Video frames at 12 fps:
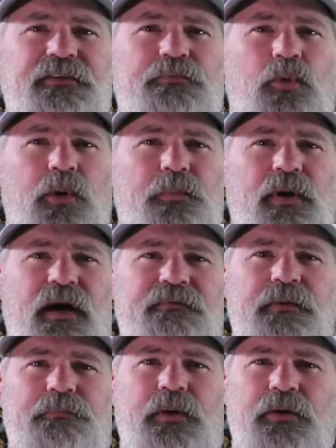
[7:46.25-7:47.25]
of more
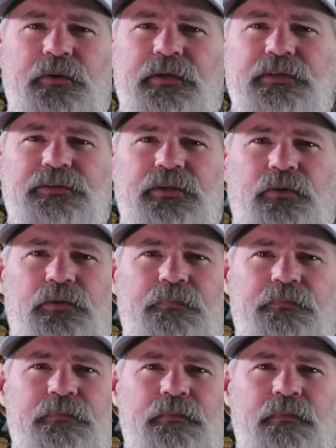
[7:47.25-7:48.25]
profit per unit sold?
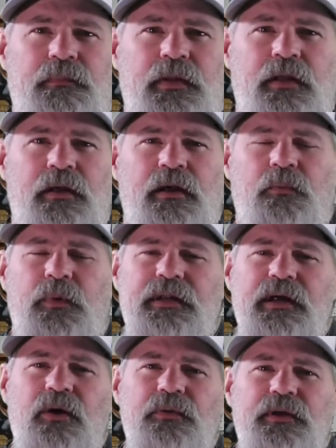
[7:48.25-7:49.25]
We
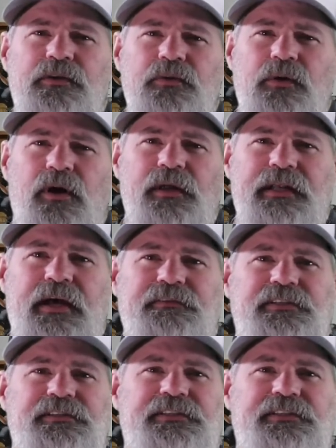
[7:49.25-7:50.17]
know the new Harley Davidson